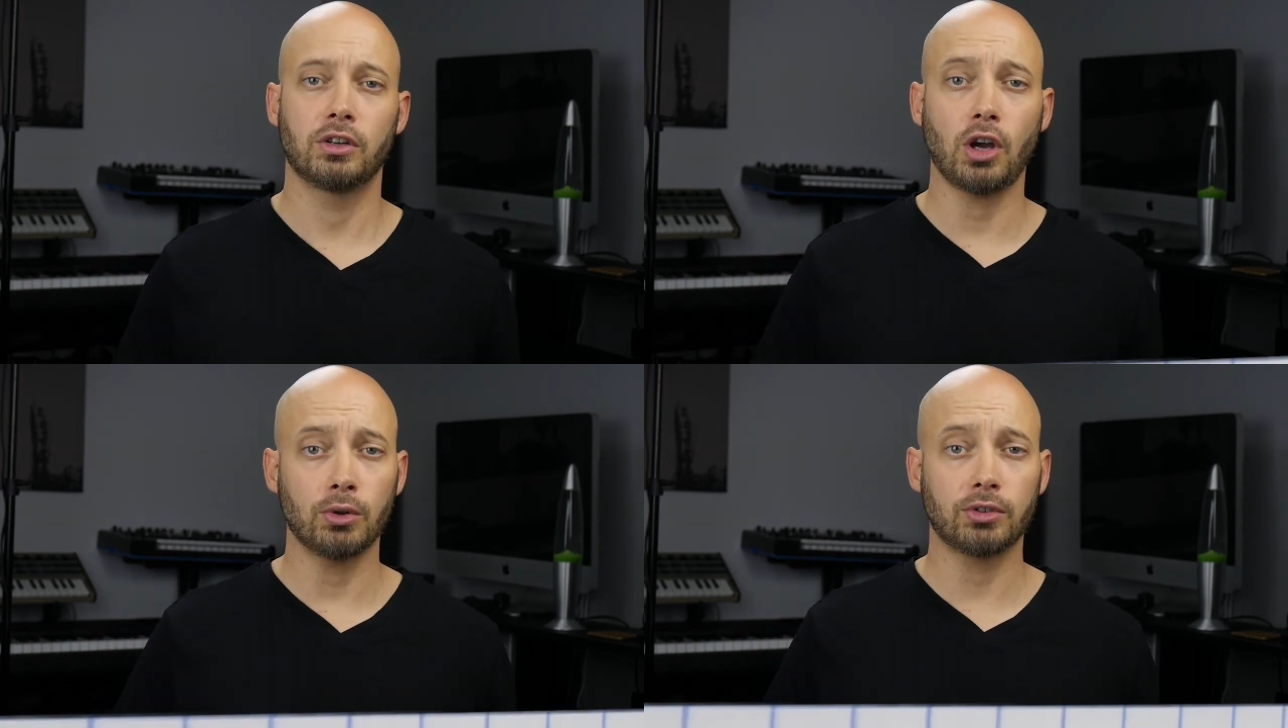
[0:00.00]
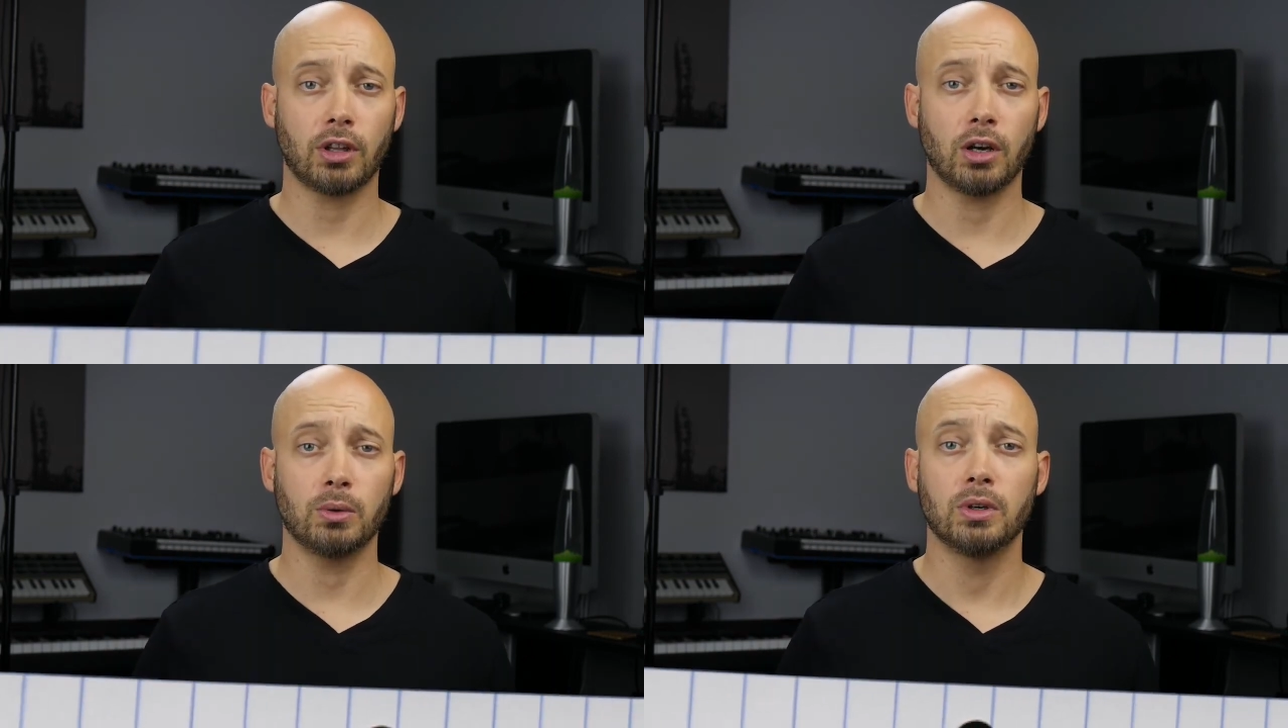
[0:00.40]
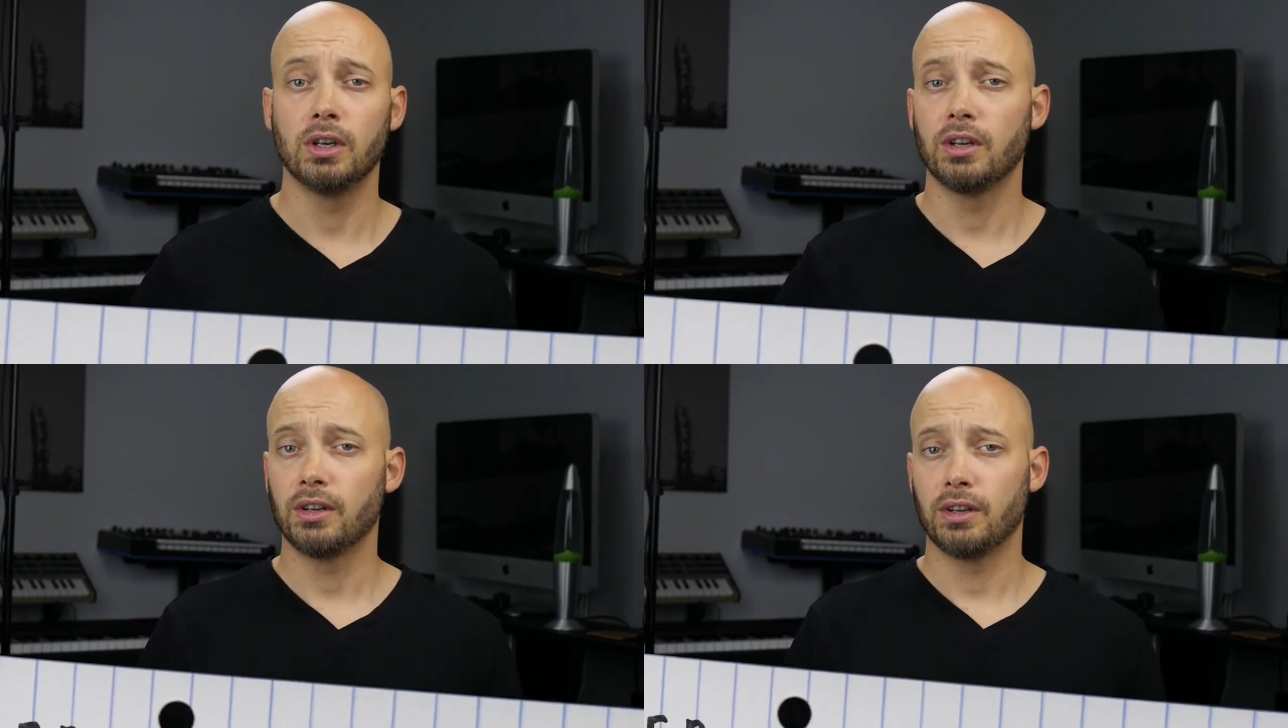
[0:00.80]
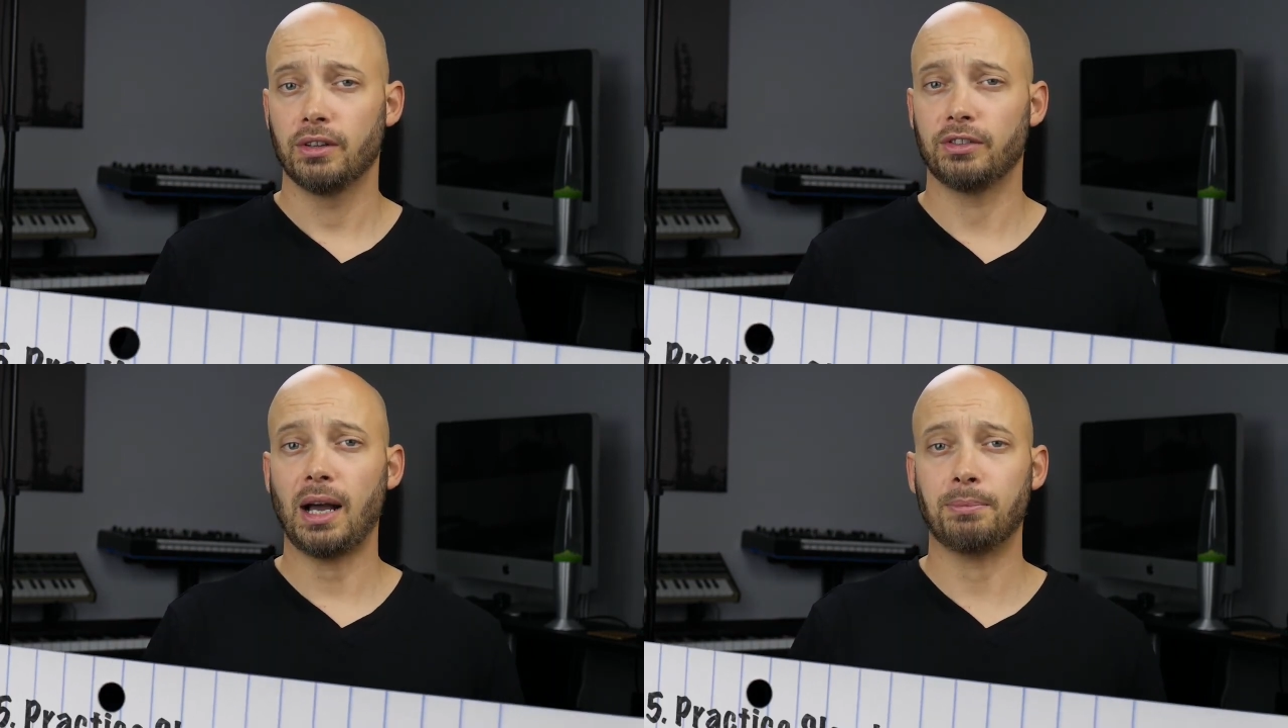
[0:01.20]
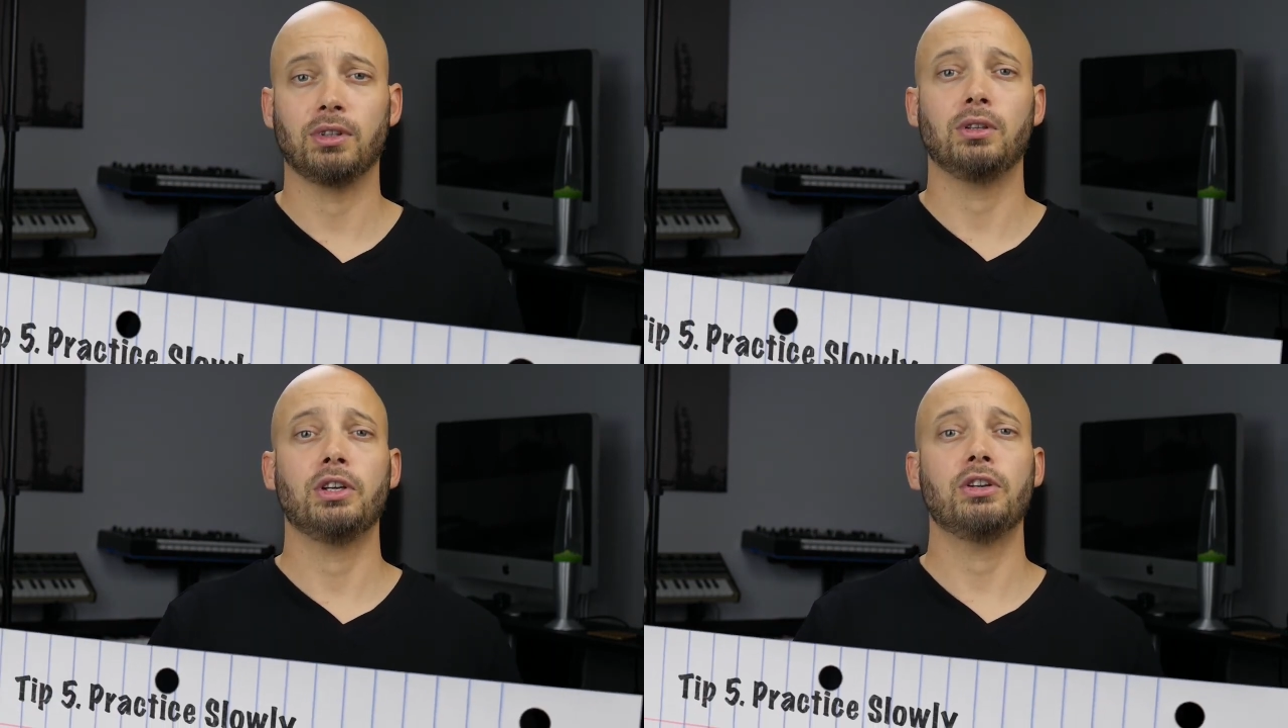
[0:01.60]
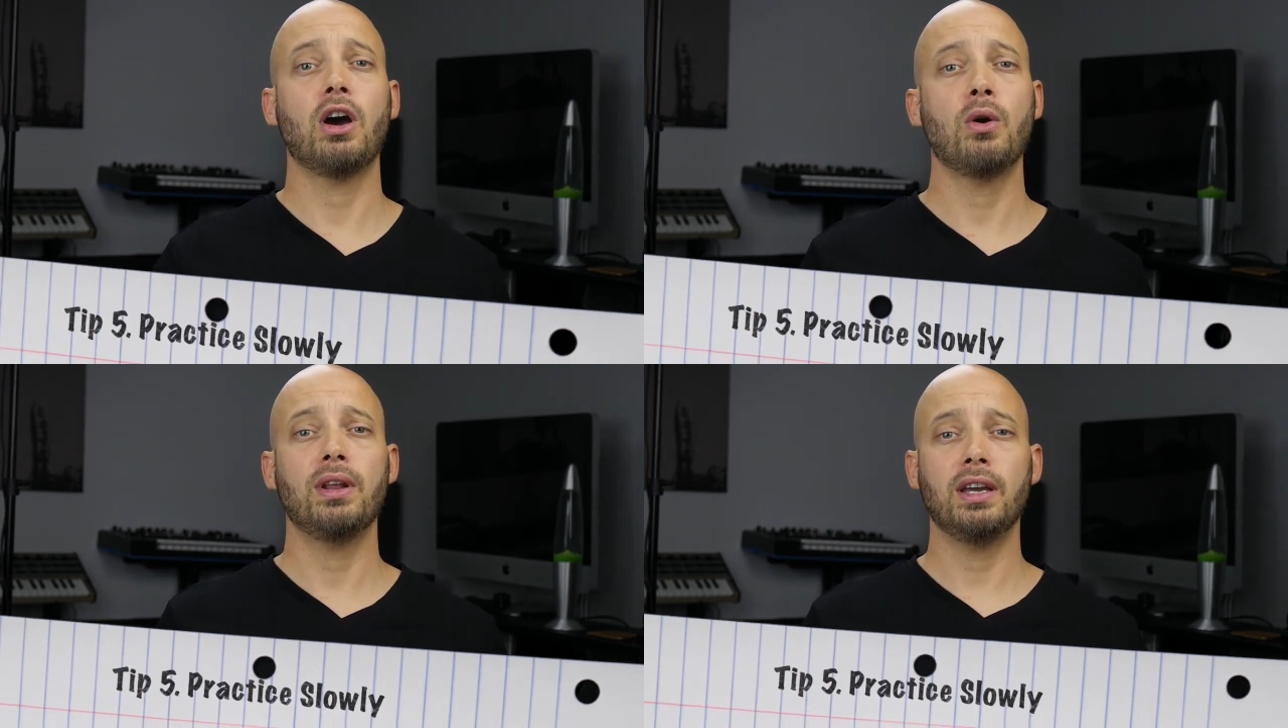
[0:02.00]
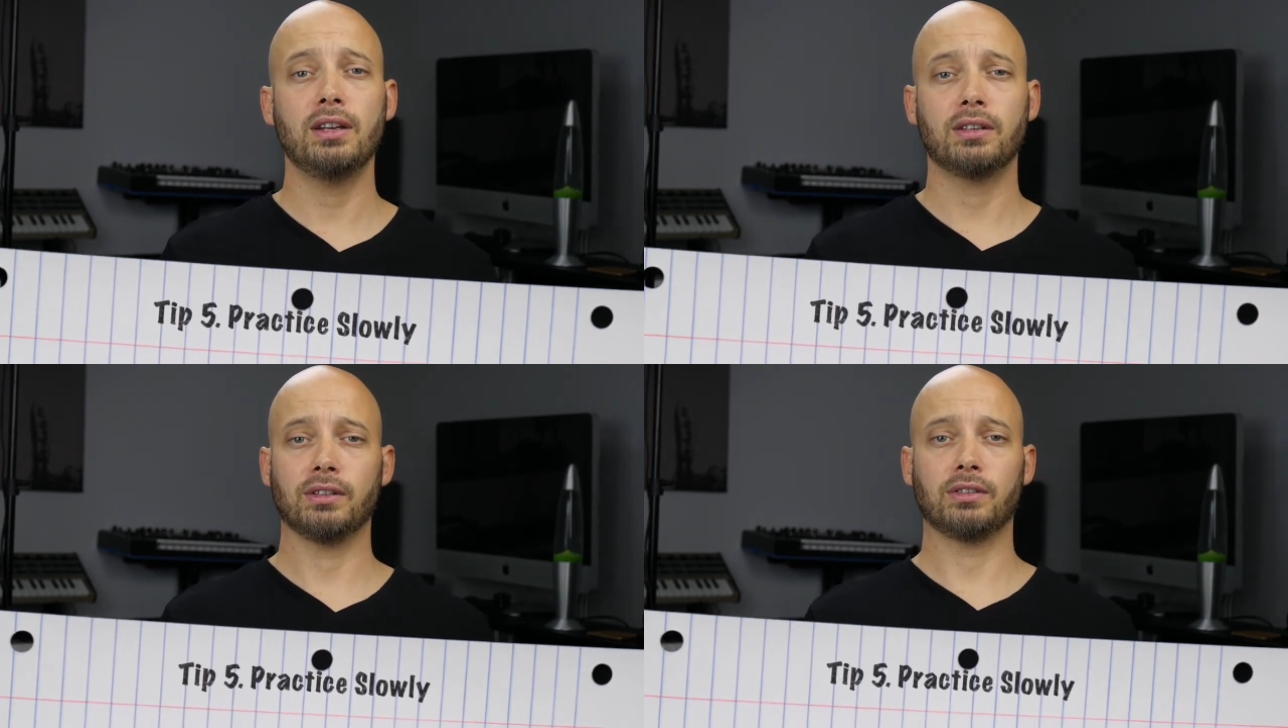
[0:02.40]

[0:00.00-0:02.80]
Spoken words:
Go slow. There's absolutely no need